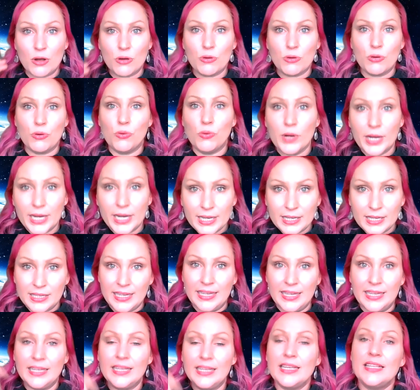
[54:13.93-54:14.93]

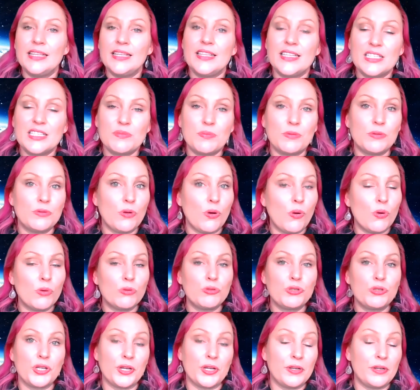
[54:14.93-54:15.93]
quickly this will
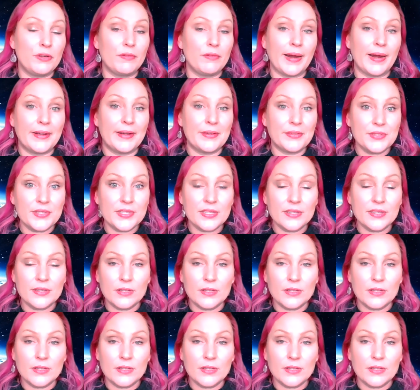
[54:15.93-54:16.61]
all turn around,